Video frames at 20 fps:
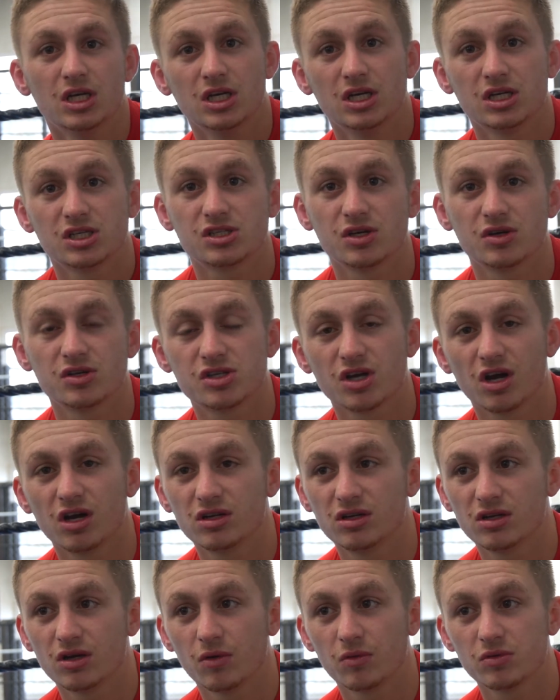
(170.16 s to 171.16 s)
So it's
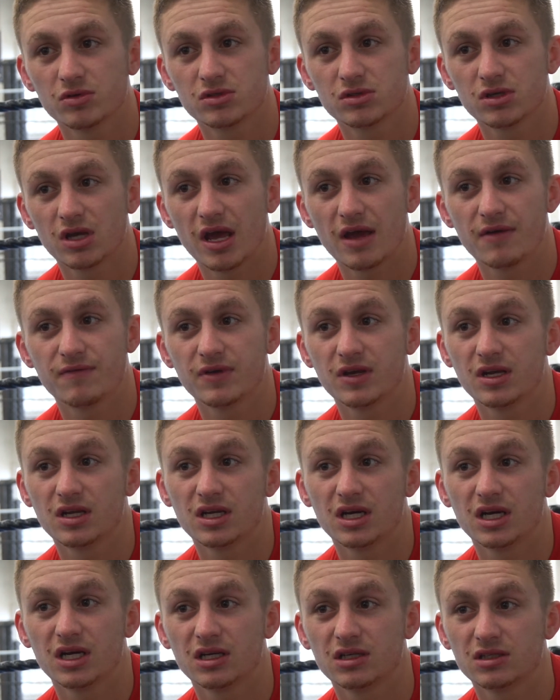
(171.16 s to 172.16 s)
hard, I was heavy
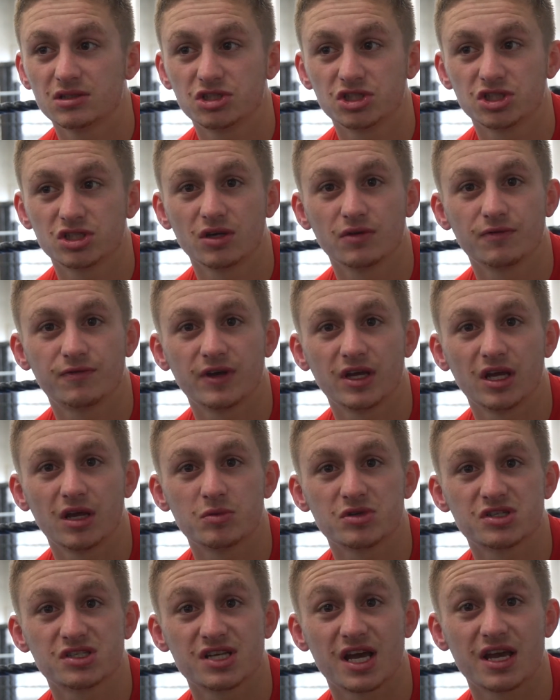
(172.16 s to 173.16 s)
and that, and I just don't think it
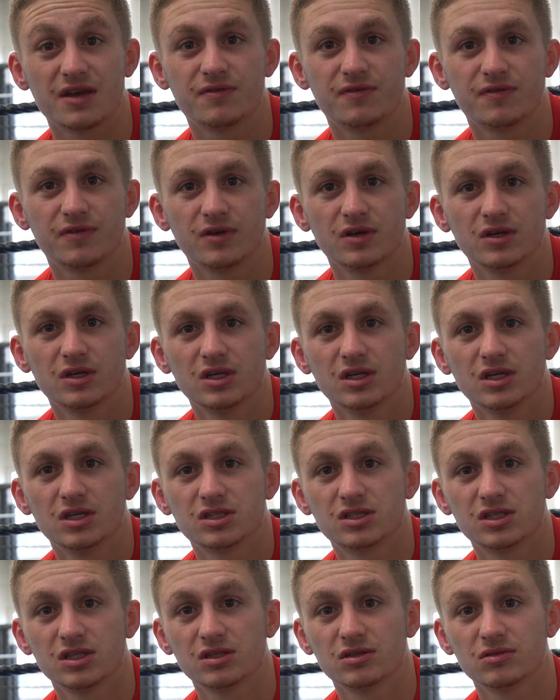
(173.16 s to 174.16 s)
was safe
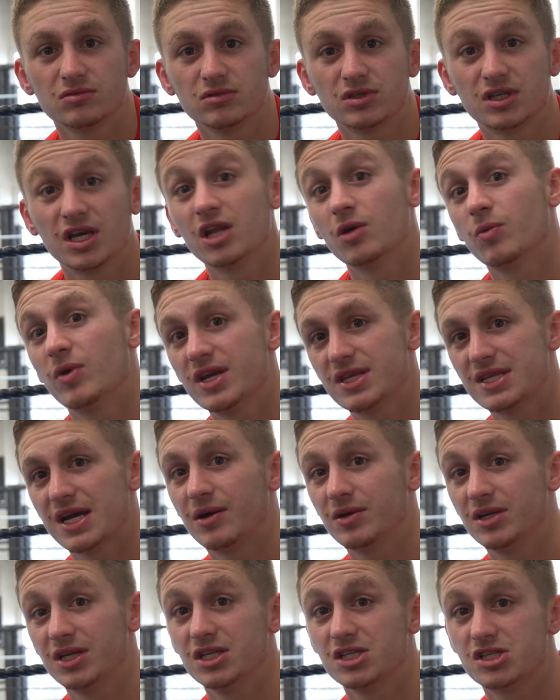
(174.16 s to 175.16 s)
to get the weight
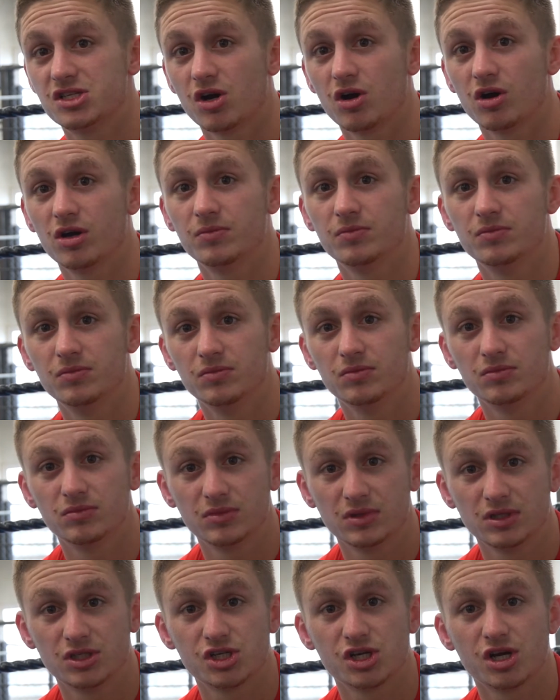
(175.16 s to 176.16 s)
down in the time,
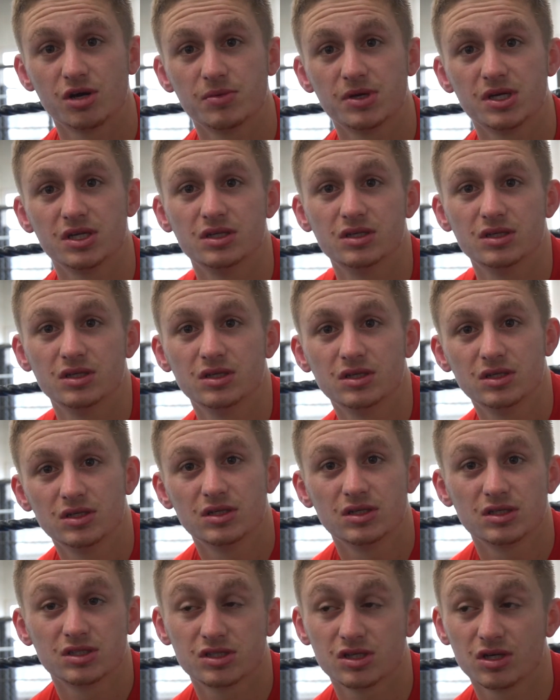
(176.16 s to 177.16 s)
do you know what I mean?
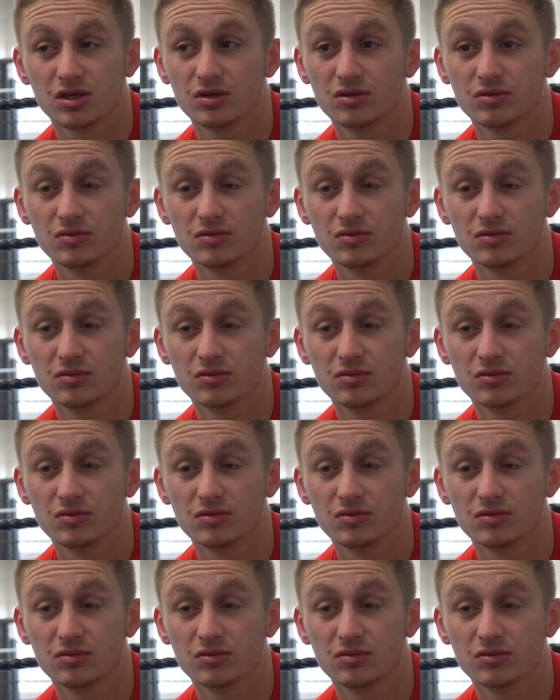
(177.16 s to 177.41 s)
So,